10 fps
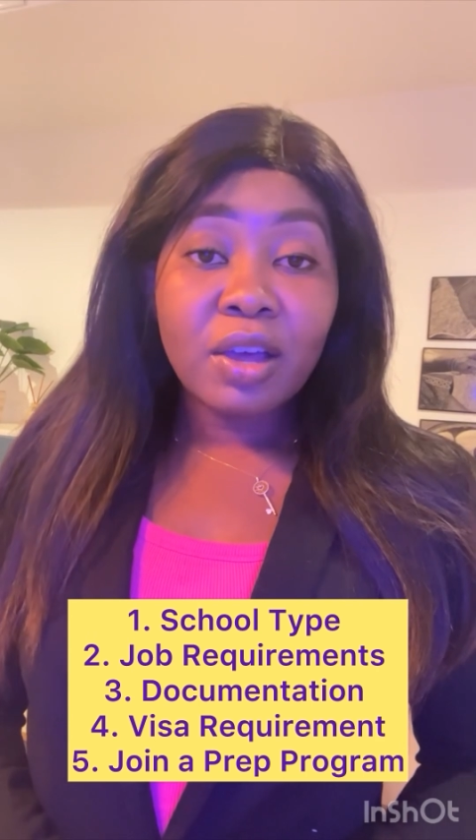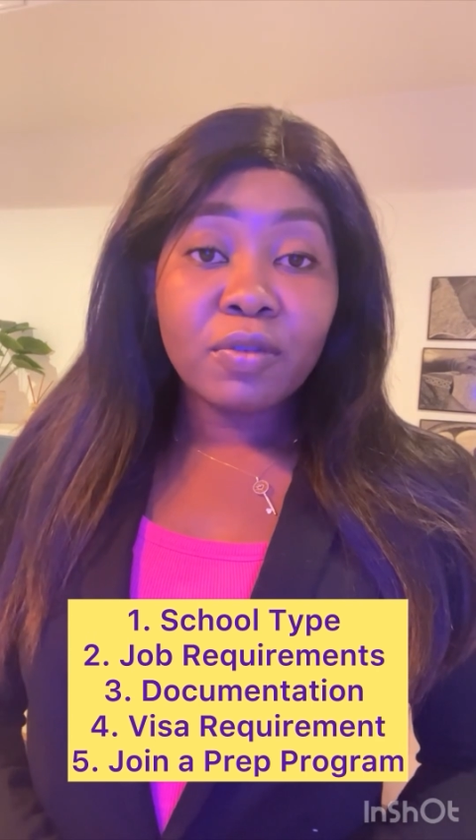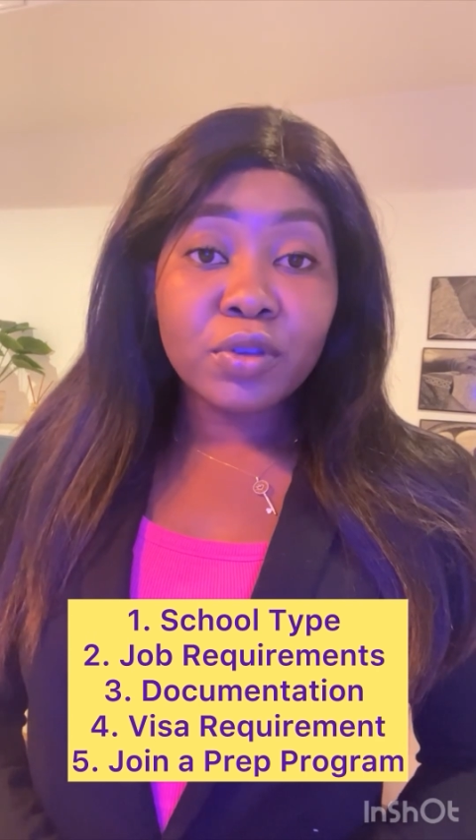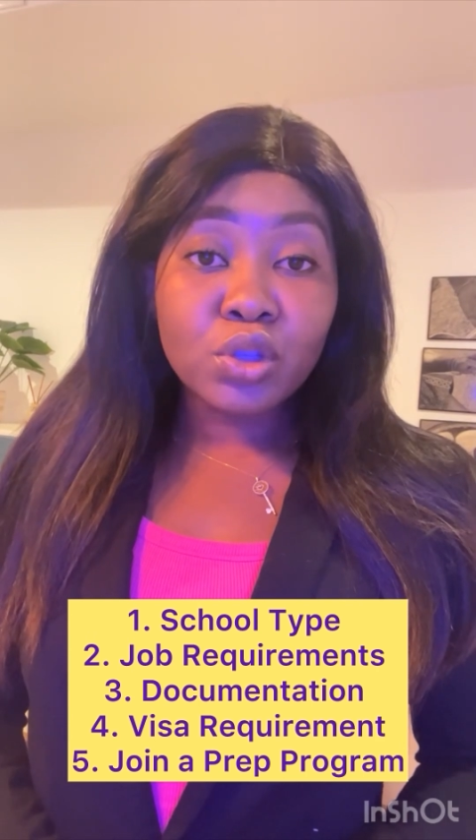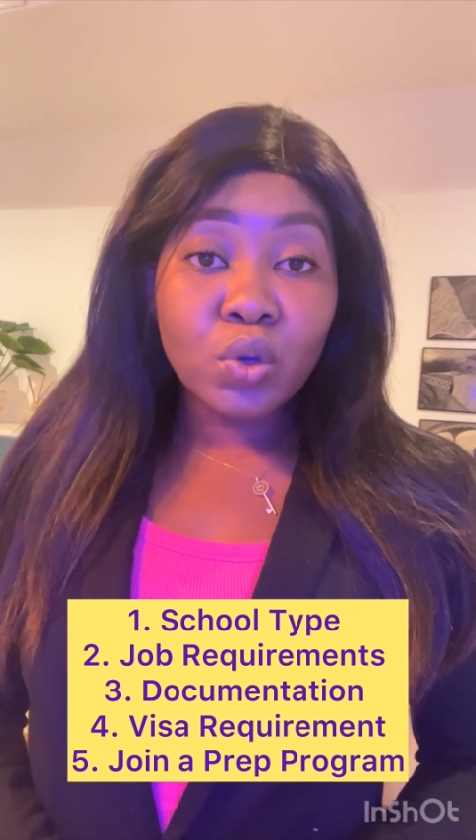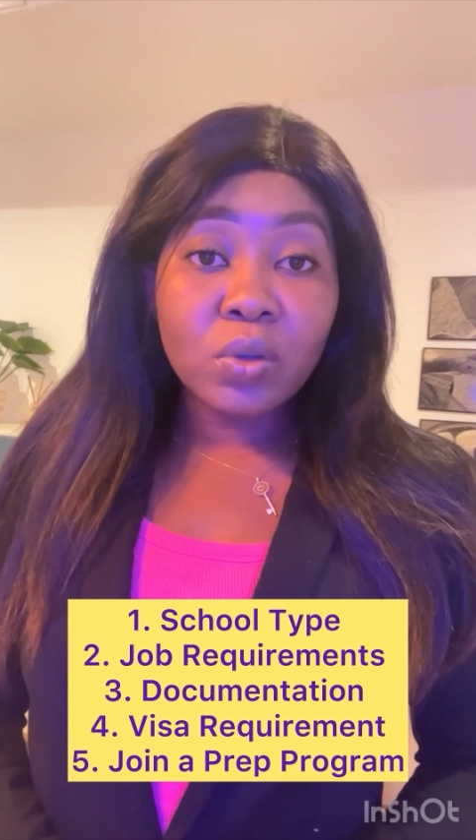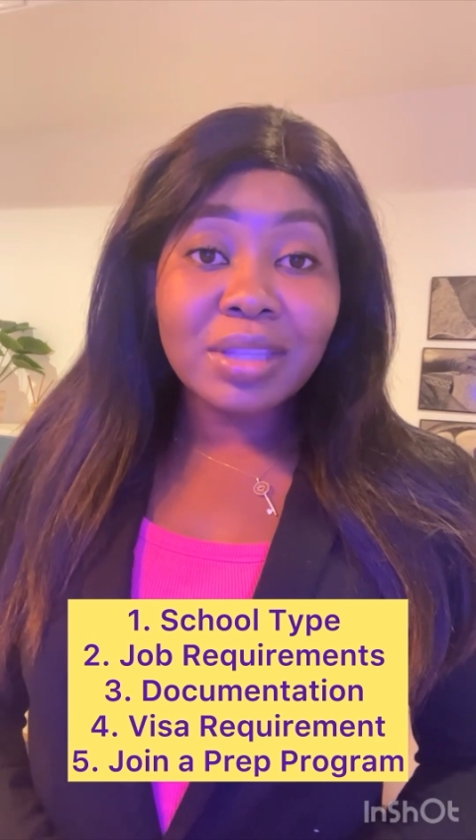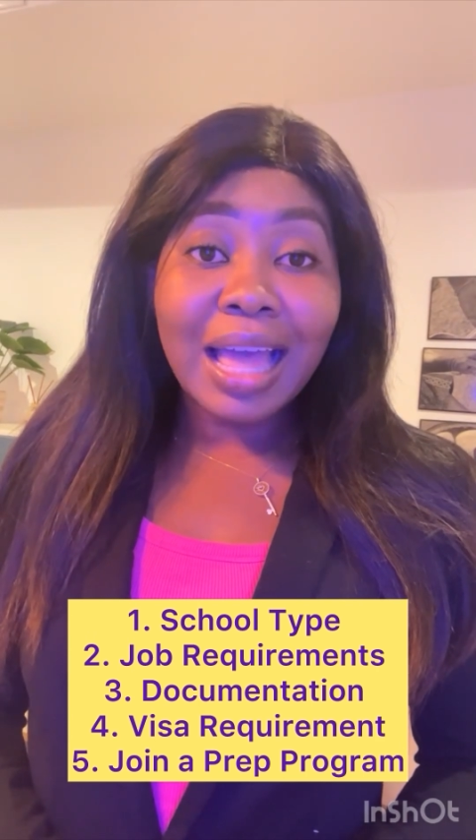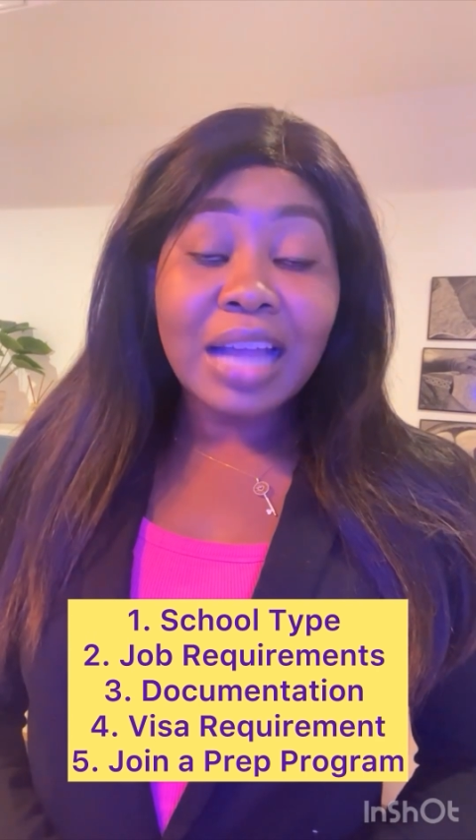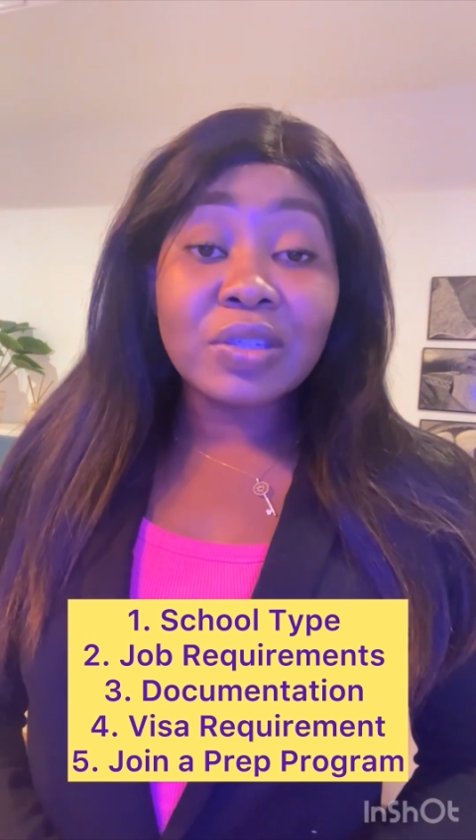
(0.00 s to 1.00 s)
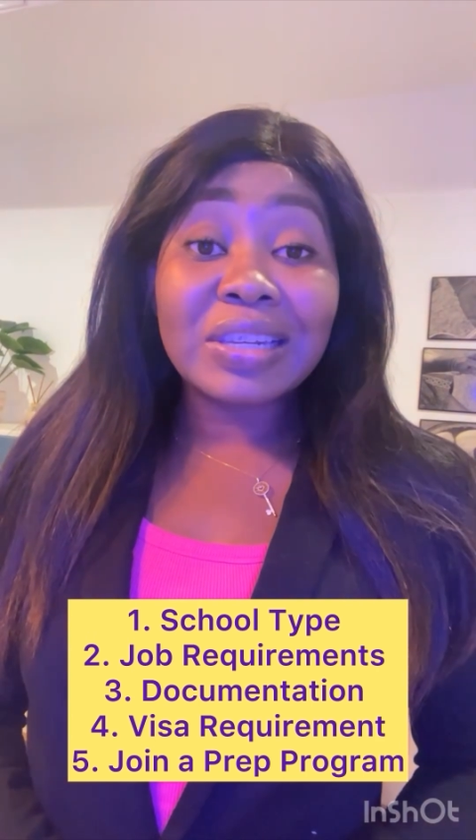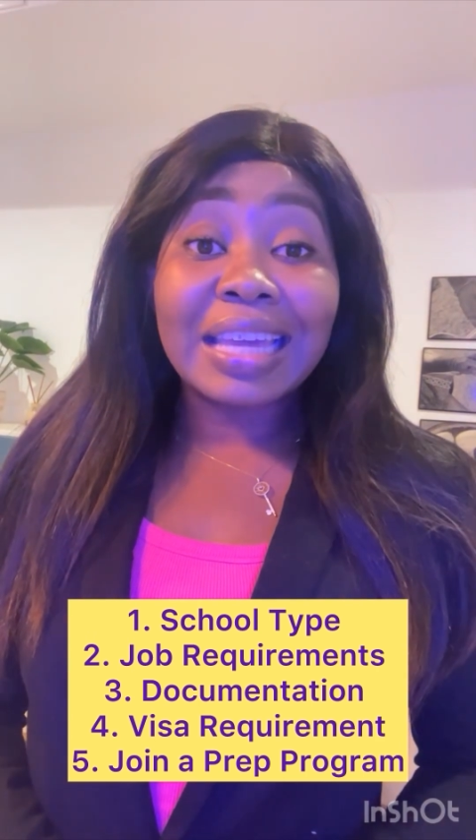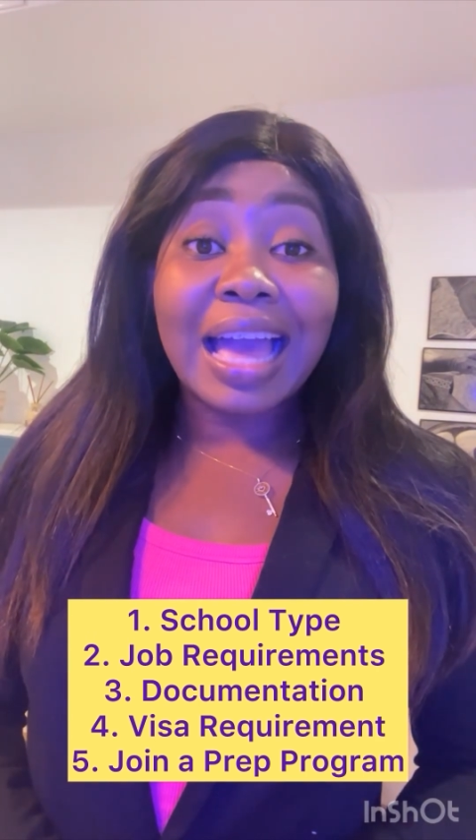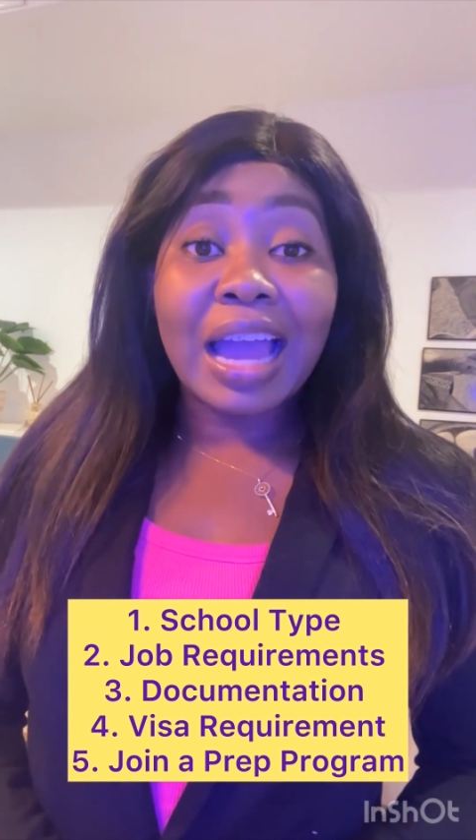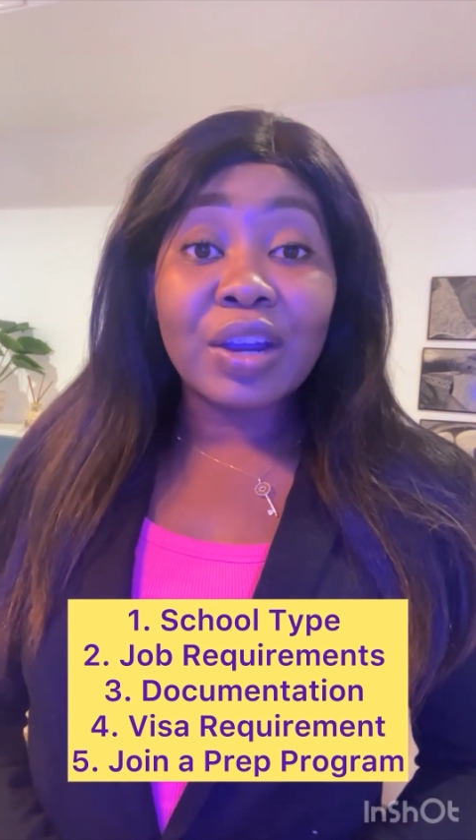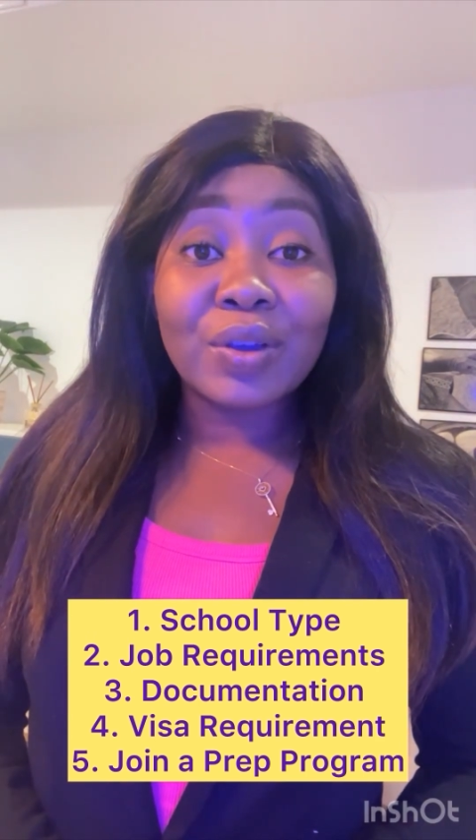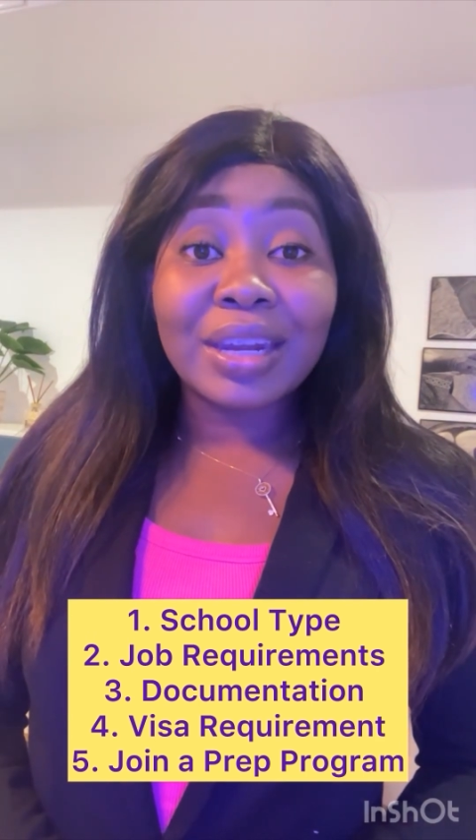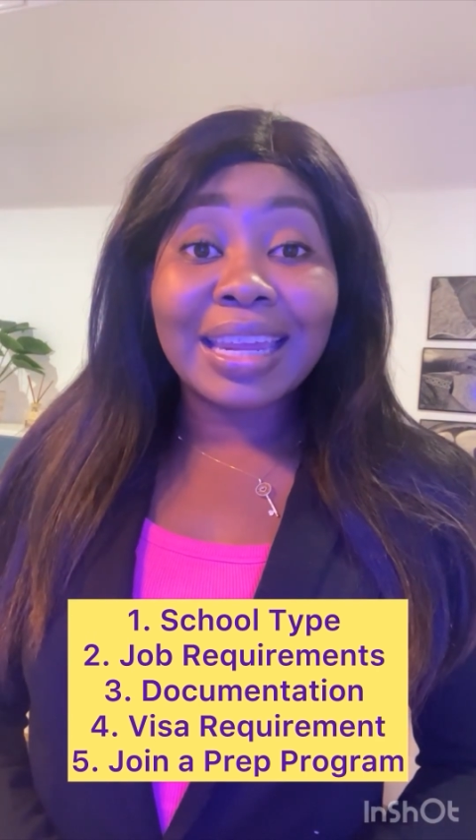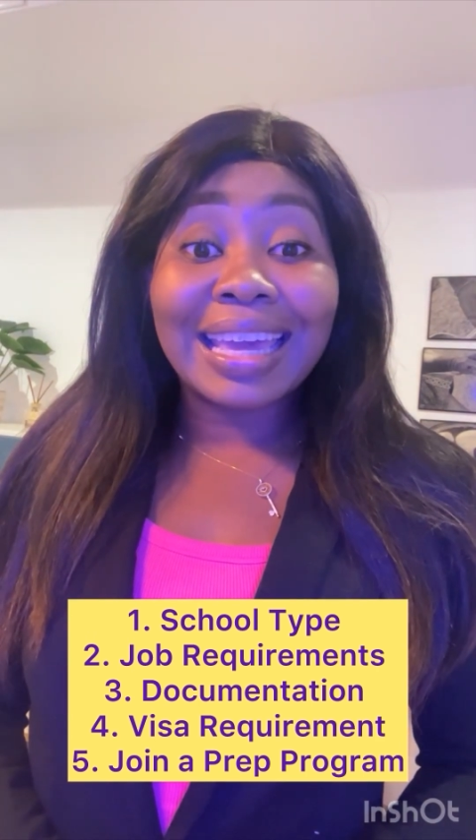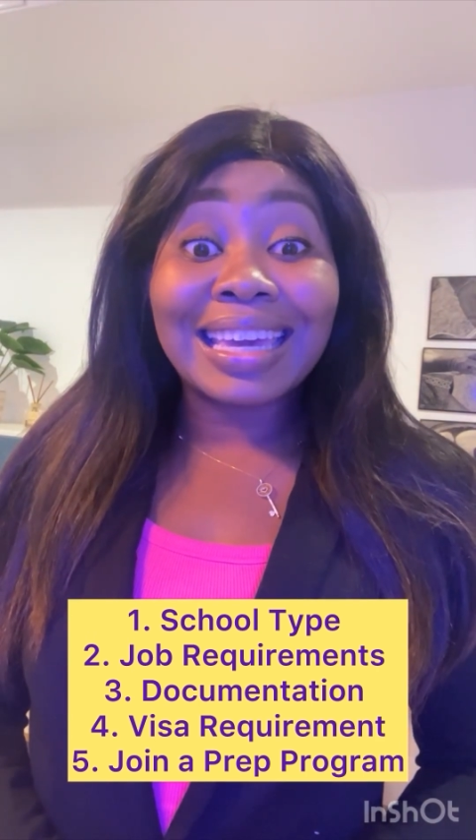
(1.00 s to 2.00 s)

for schools that actually are in